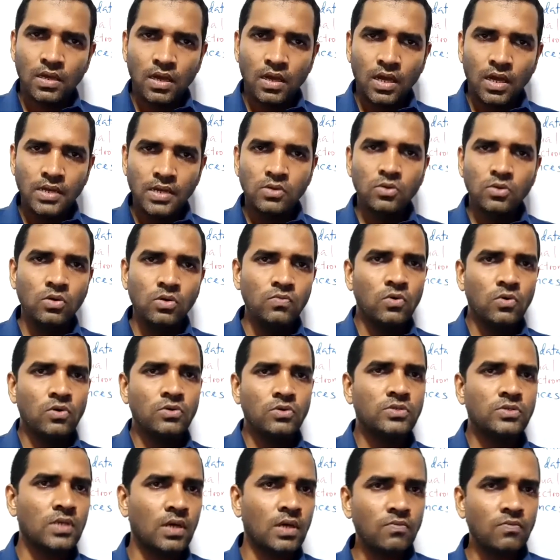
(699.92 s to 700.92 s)
I don't
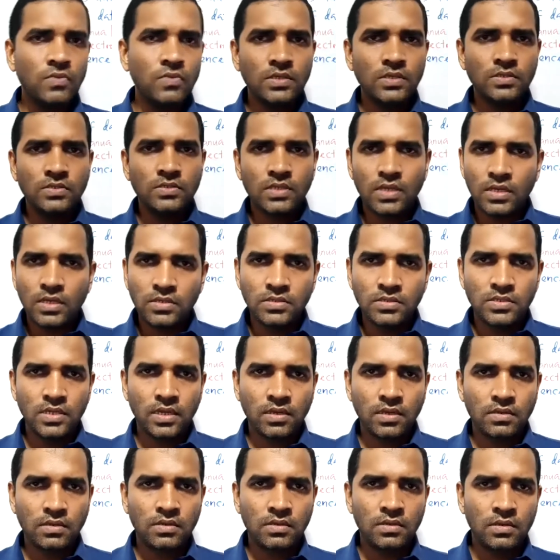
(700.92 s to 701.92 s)
want someone's
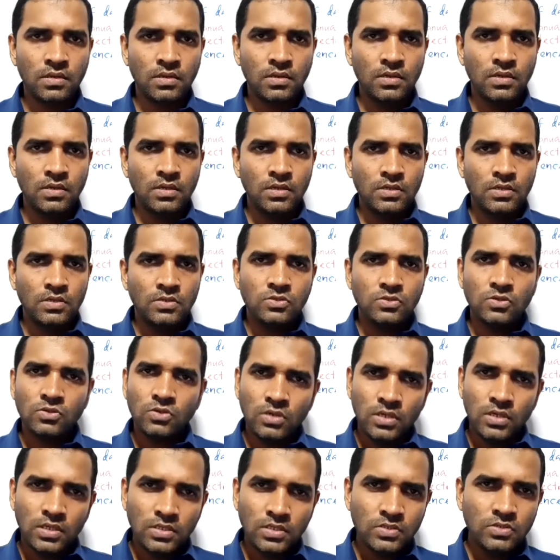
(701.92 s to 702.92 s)
contact. So
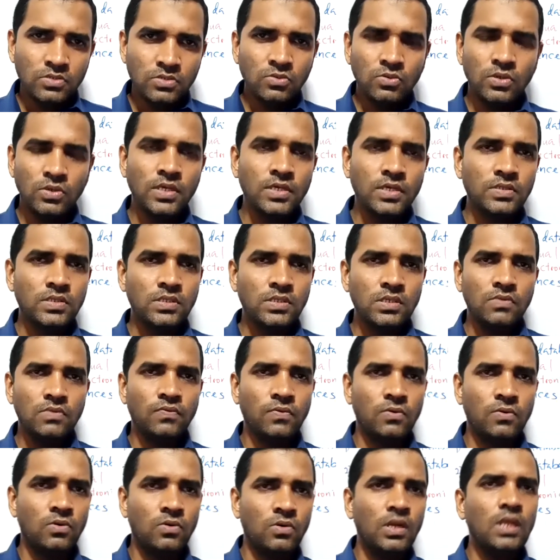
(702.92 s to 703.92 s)
it's too easy
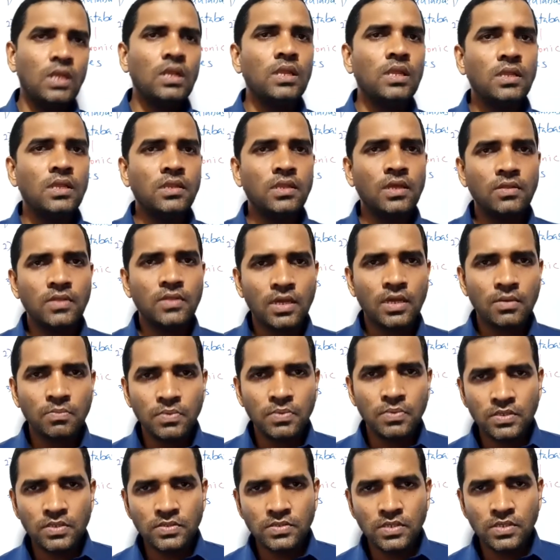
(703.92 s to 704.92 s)
for deleting that
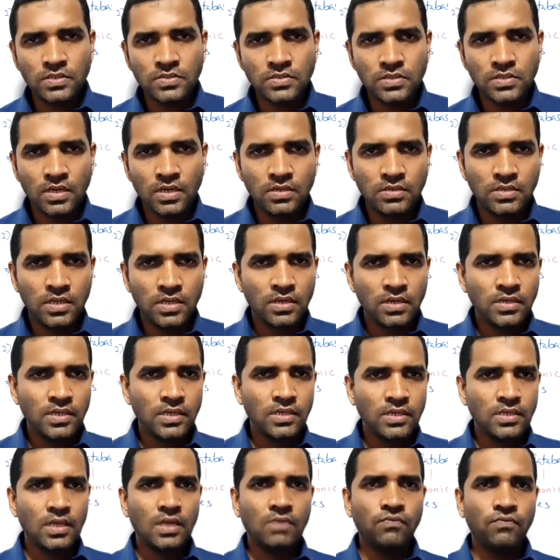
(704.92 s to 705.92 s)
person's contact
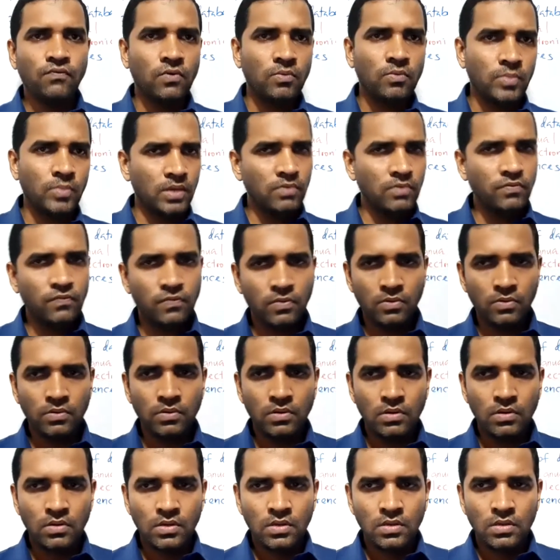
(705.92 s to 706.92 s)
detail from my
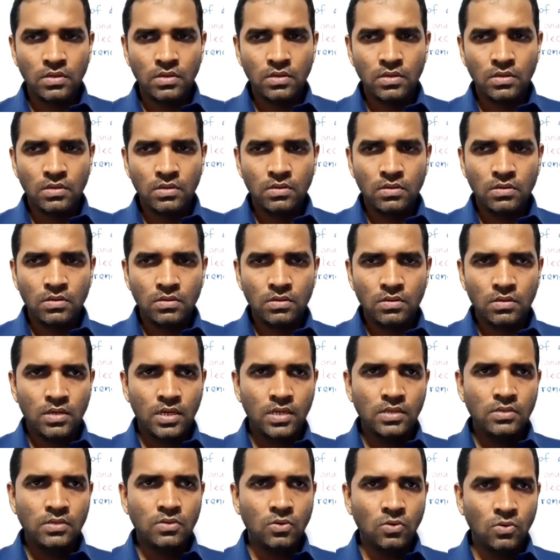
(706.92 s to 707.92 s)
phone,
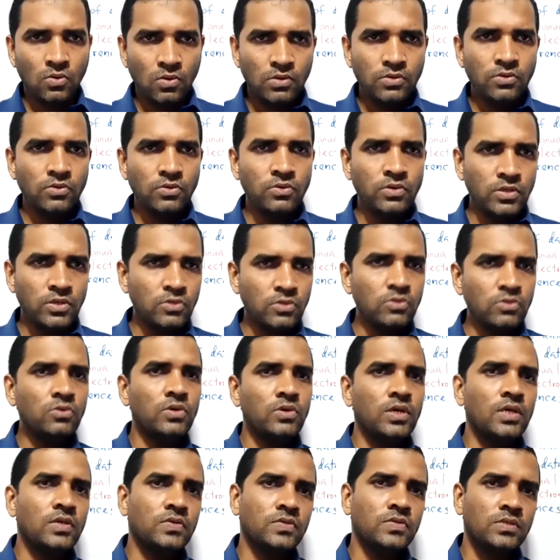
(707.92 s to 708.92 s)
right? All you need to do
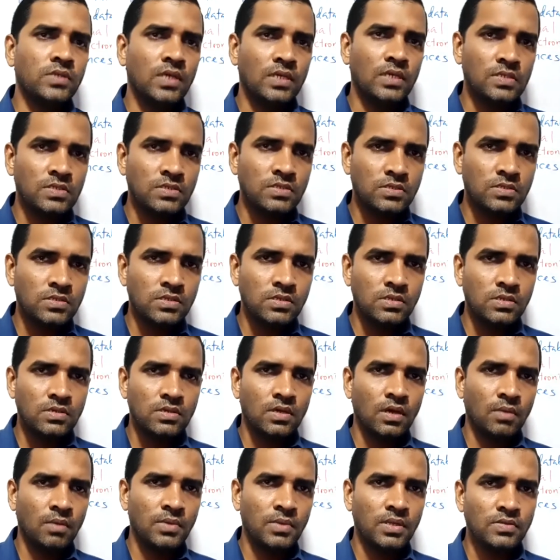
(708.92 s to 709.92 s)
is just
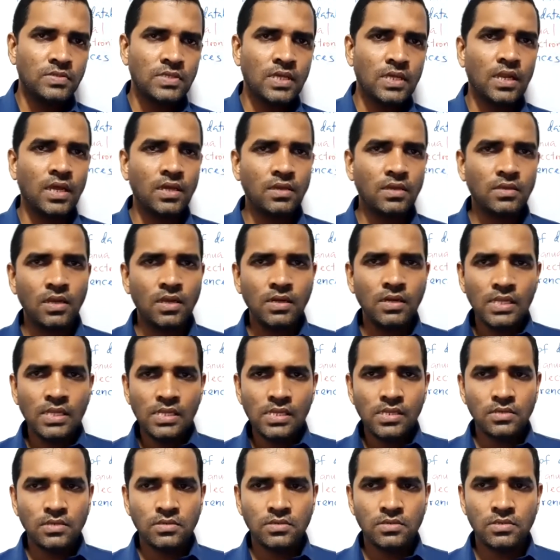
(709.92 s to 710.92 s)
select and
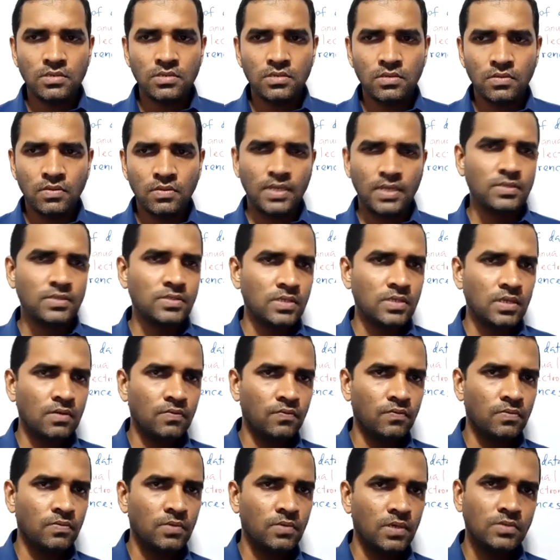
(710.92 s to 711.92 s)
delete. That's enough,
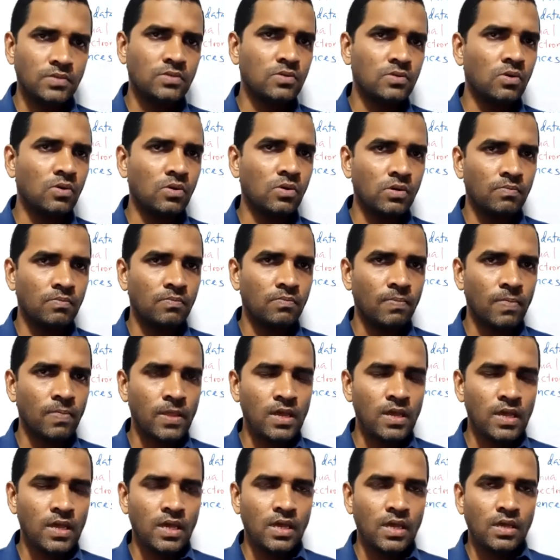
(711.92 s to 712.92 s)
it's gone.
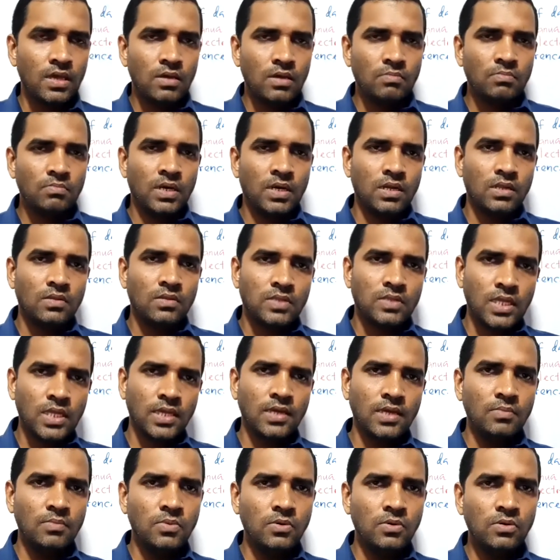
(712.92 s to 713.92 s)
But
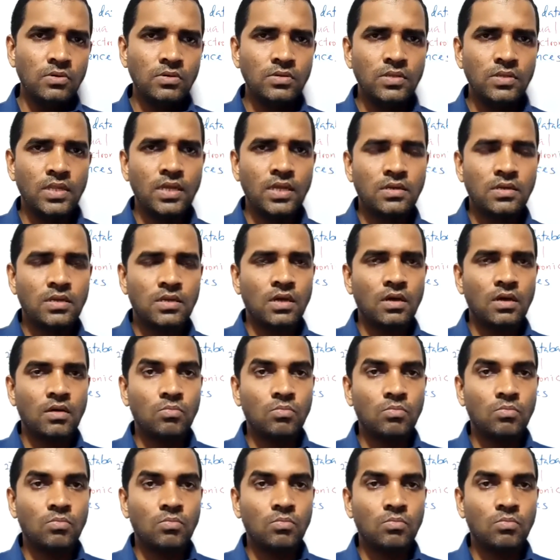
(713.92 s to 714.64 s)
think about that,